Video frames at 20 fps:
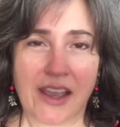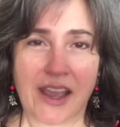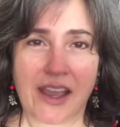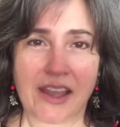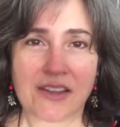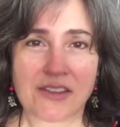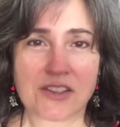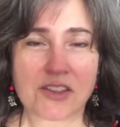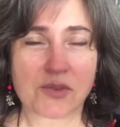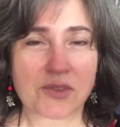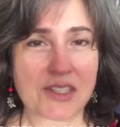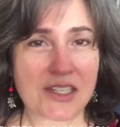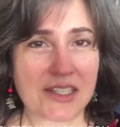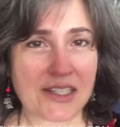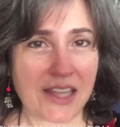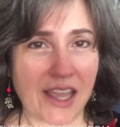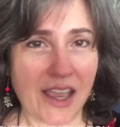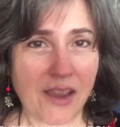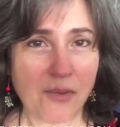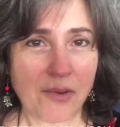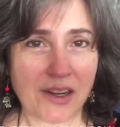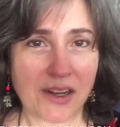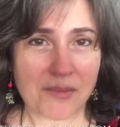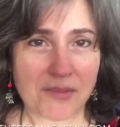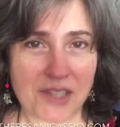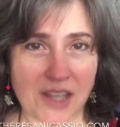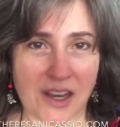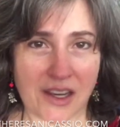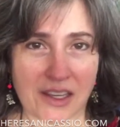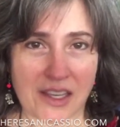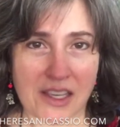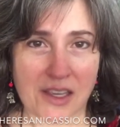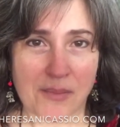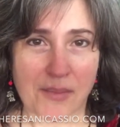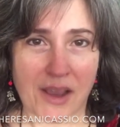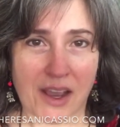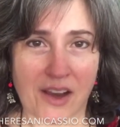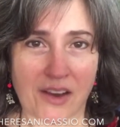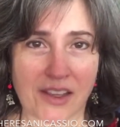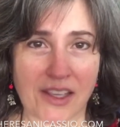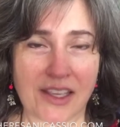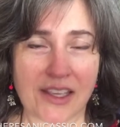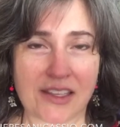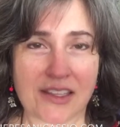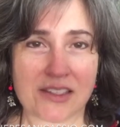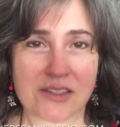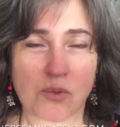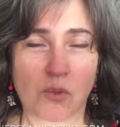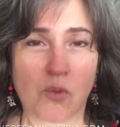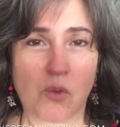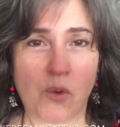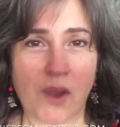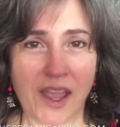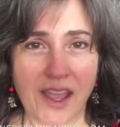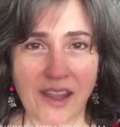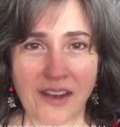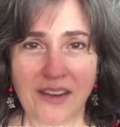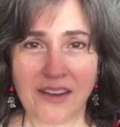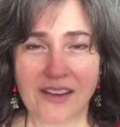And so today what I'm talking about is when